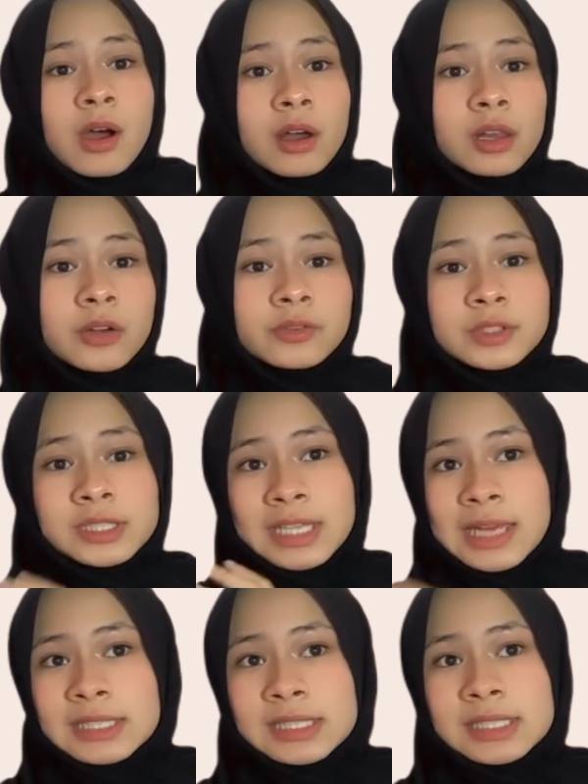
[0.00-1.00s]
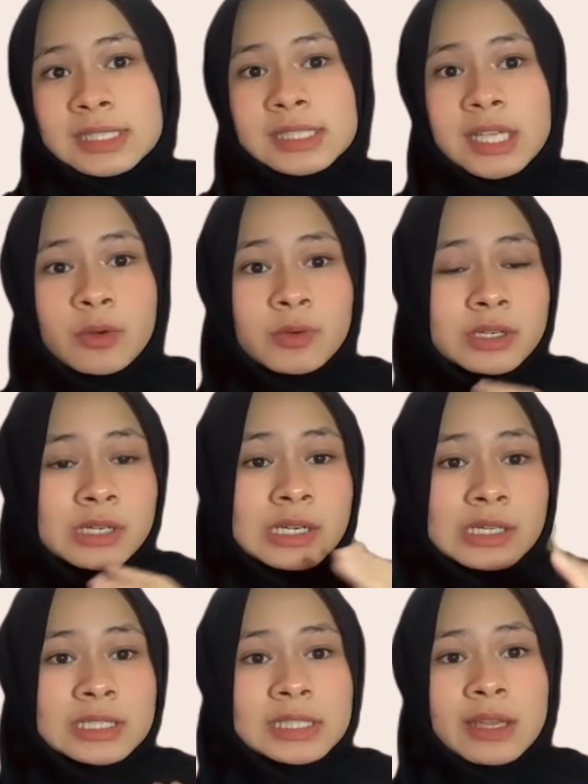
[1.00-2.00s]
all of these gases that will
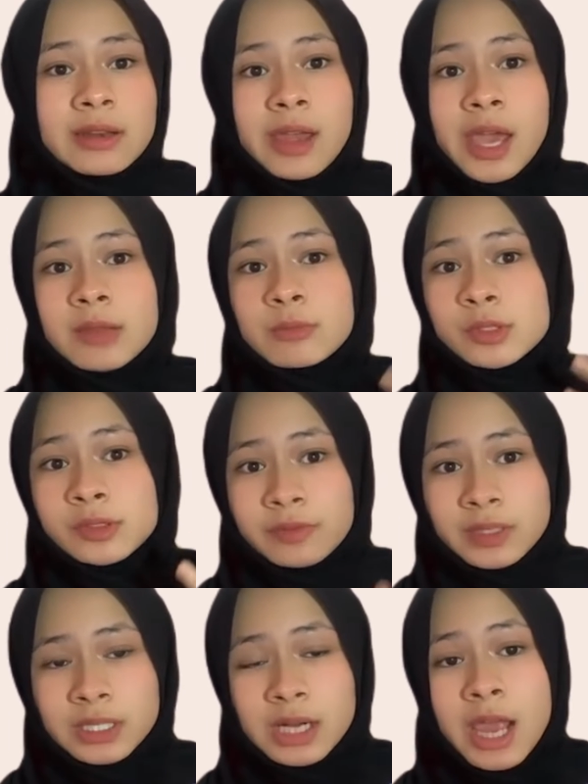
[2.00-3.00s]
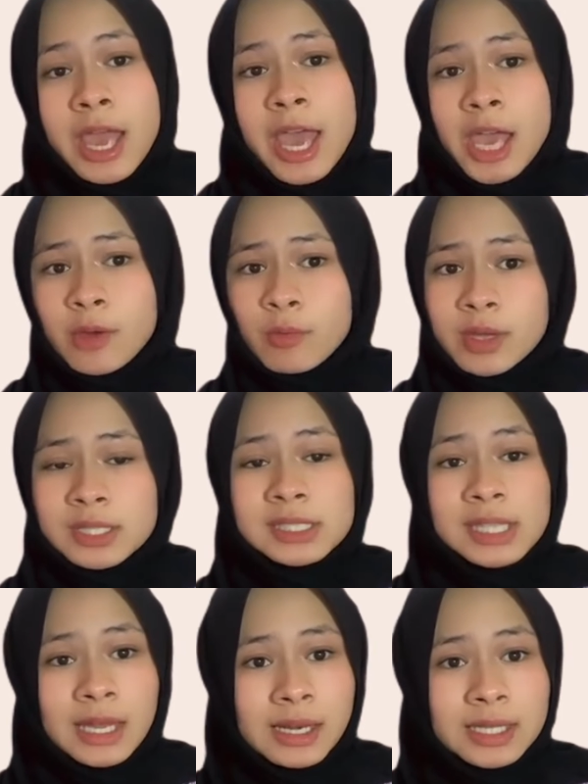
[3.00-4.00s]
release in the atmosphere, and when
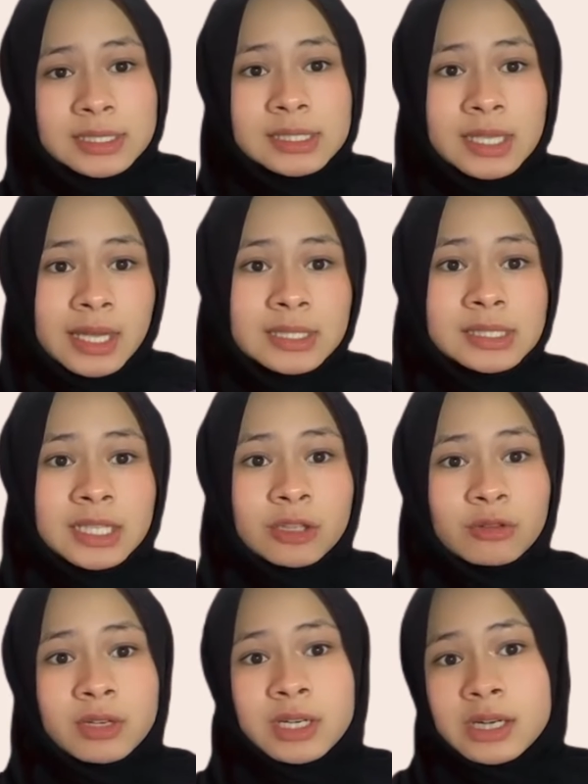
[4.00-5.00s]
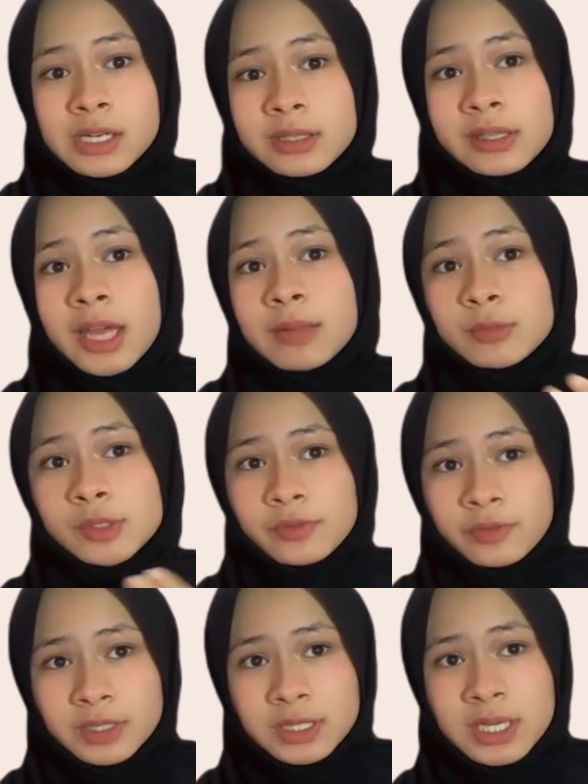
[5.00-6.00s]
sunlight gets into the Earth's
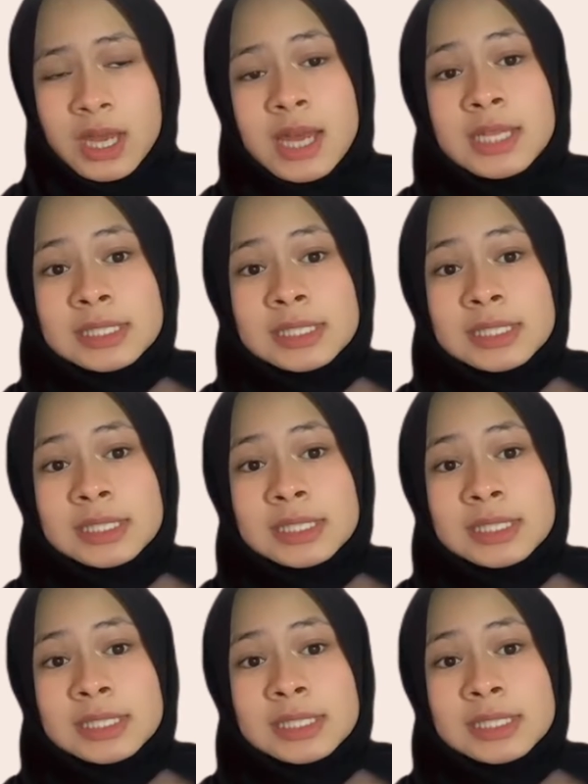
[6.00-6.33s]
atmosphere,